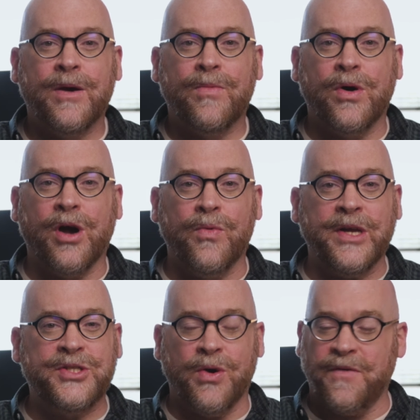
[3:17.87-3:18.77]
We'll go
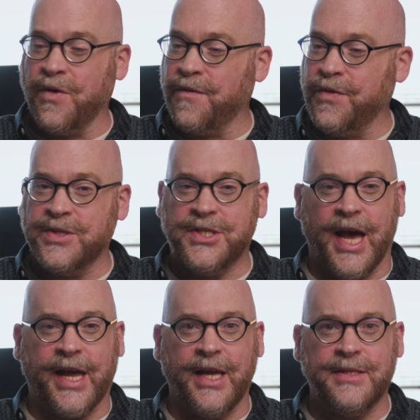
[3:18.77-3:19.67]
into it for a few
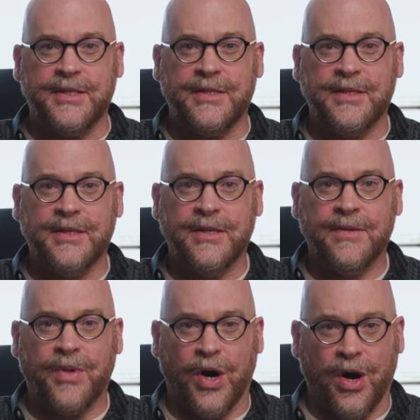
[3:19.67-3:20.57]
seconds,
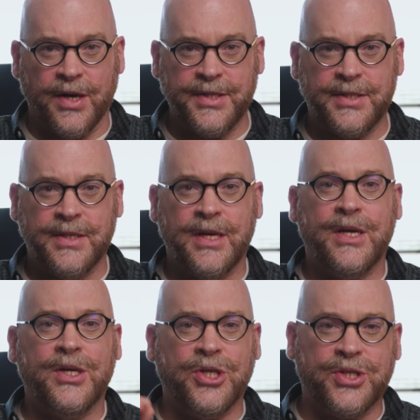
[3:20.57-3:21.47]
pause.
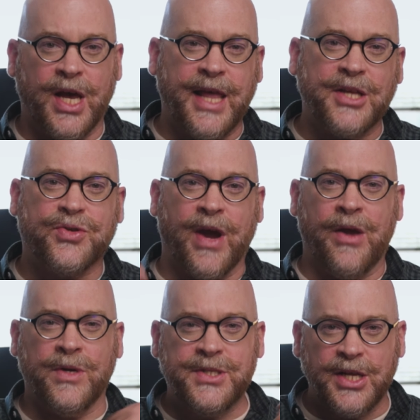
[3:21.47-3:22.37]
Just like that
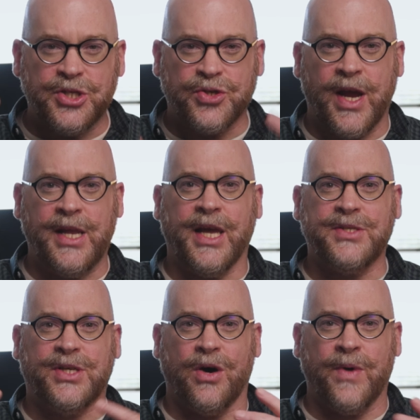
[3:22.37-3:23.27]
train. Once that train
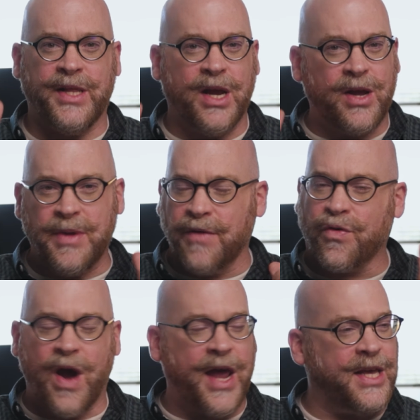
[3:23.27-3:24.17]
gets going, there can be a
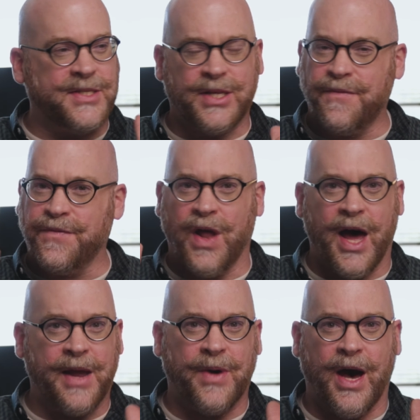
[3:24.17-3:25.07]
variety of stuff
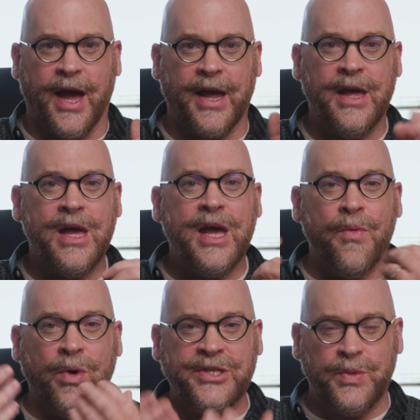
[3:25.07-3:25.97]
flying by.
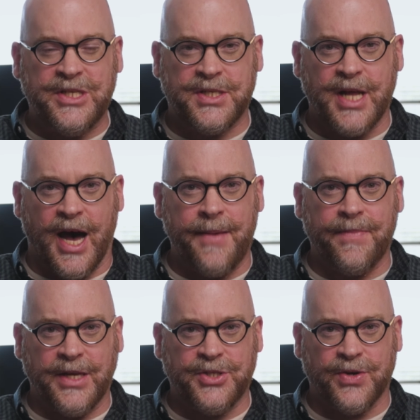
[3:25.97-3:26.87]
And once we stop
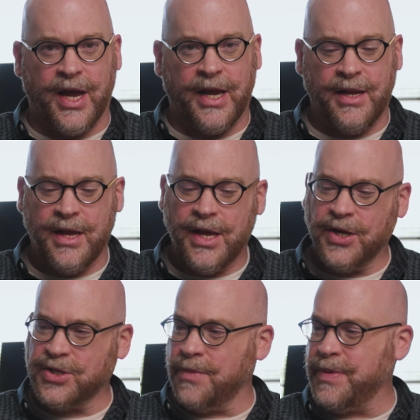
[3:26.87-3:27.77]
that train,
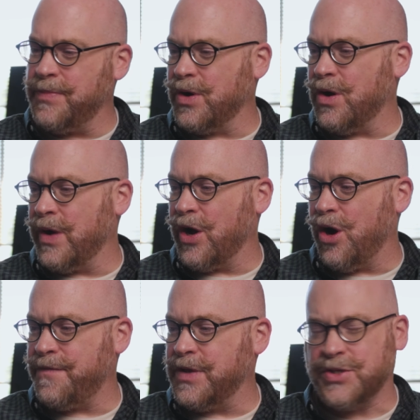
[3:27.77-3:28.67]
there's going to be people going
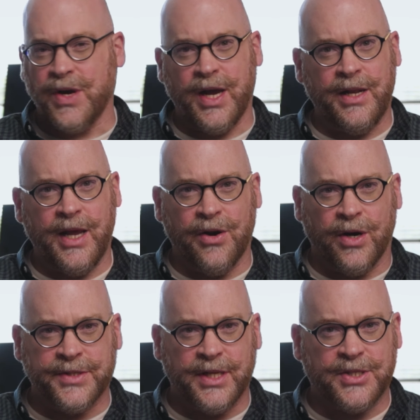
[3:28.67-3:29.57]
off the train and
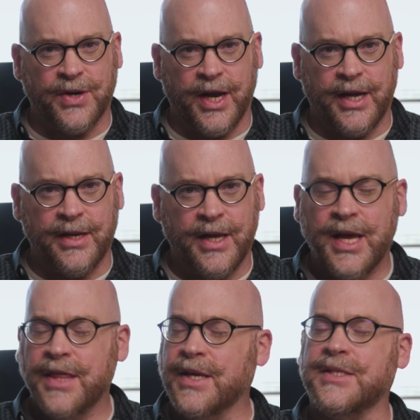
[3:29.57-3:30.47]
onto the
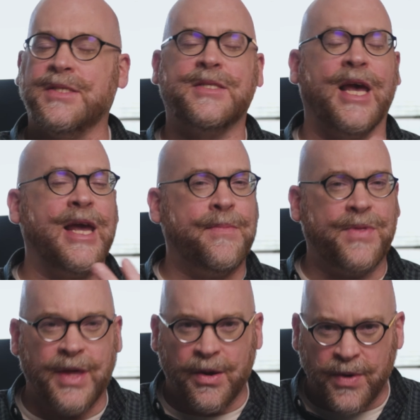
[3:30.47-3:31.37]
train. The same
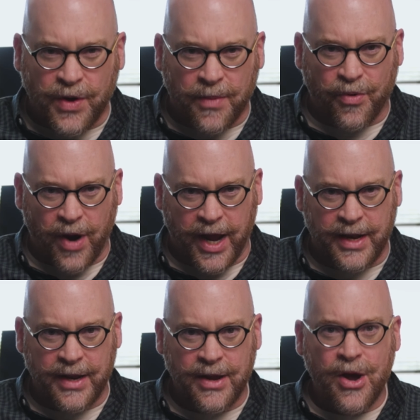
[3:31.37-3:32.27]
thing with our
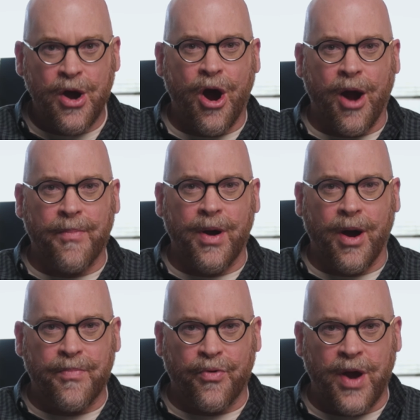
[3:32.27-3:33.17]
brain.
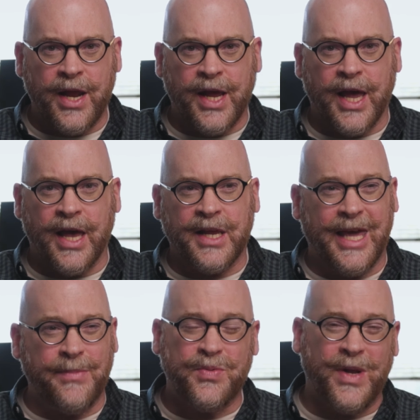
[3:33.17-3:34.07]
Our brain, again,
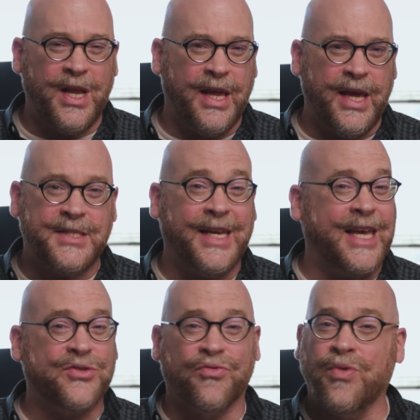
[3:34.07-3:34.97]
keeps what it needs and
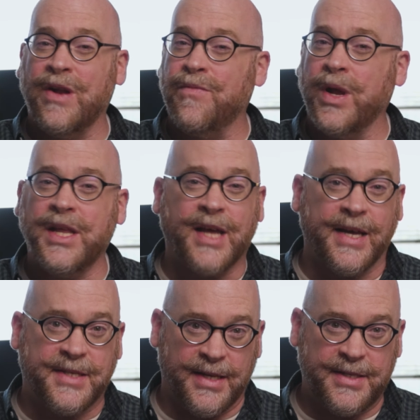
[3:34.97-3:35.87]
gets rid of what it
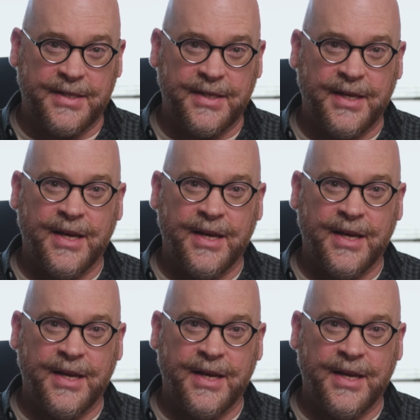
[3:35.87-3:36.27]
doesn't.